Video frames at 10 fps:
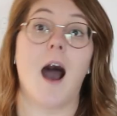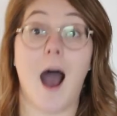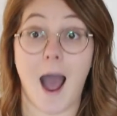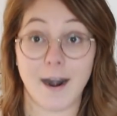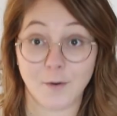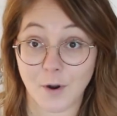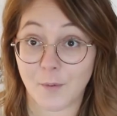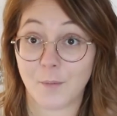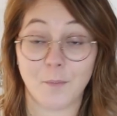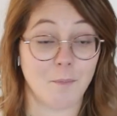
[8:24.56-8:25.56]
I don't
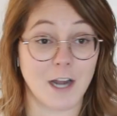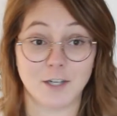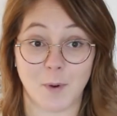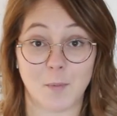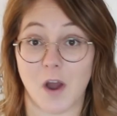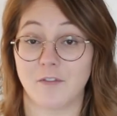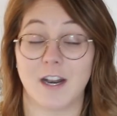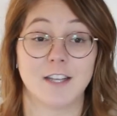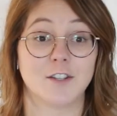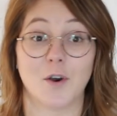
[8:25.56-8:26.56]
know much about bra
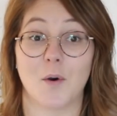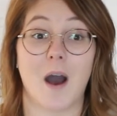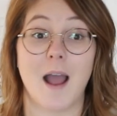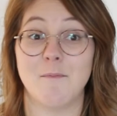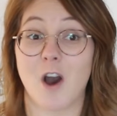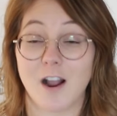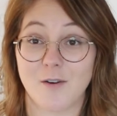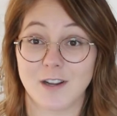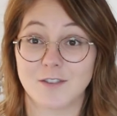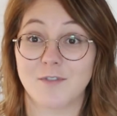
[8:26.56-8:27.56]
fitting, so I'm
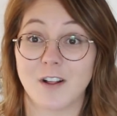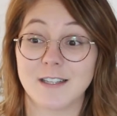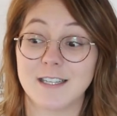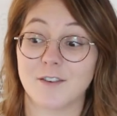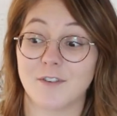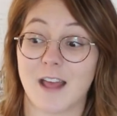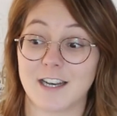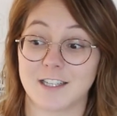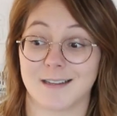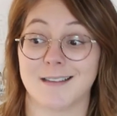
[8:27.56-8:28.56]
not going to volunteer for
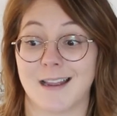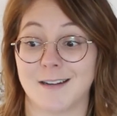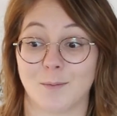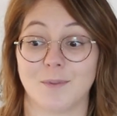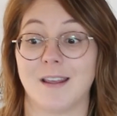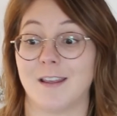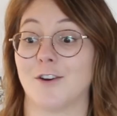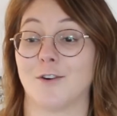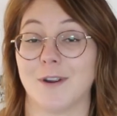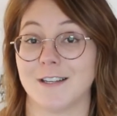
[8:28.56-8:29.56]
that just because I don't
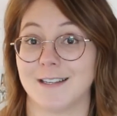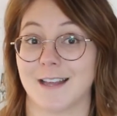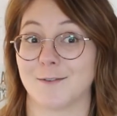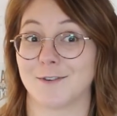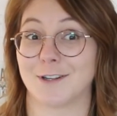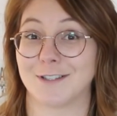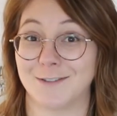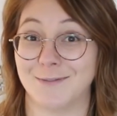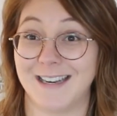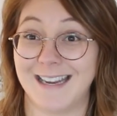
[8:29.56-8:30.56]
think you're going to get the results you
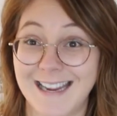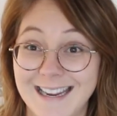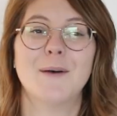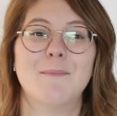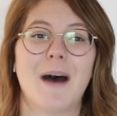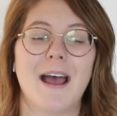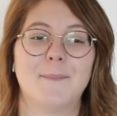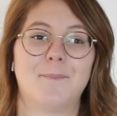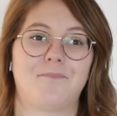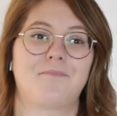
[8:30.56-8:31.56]
need.
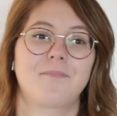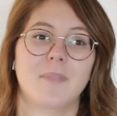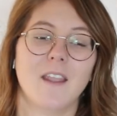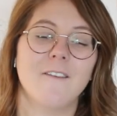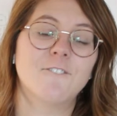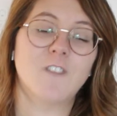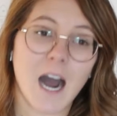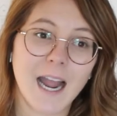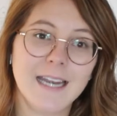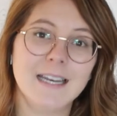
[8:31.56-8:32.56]
But
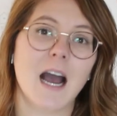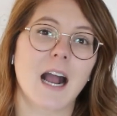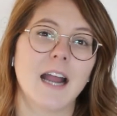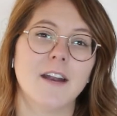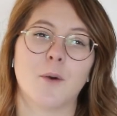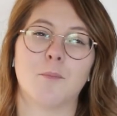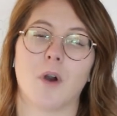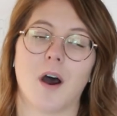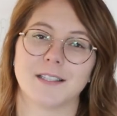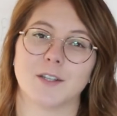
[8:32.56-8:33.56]
find kind of a
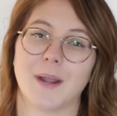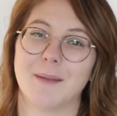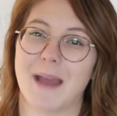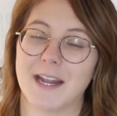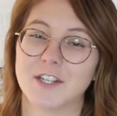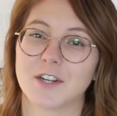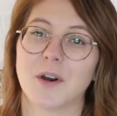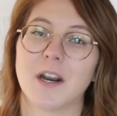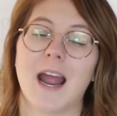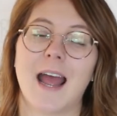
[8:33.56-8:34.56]
bra sewing
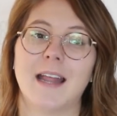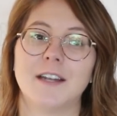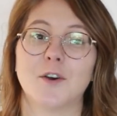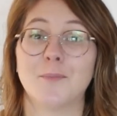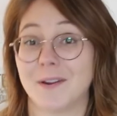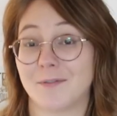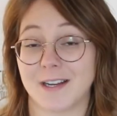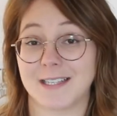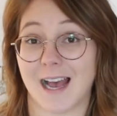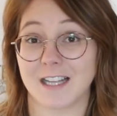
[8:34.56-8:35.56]
mentor and don't be
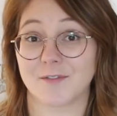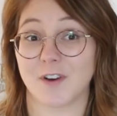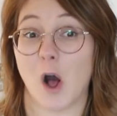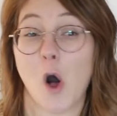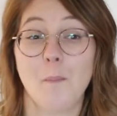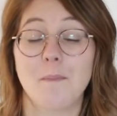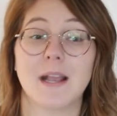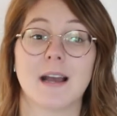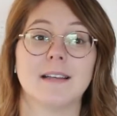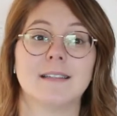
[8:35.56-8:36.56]
afraid to ask for
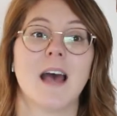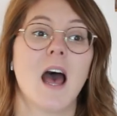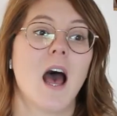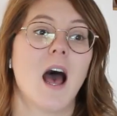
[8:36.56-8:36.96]
help because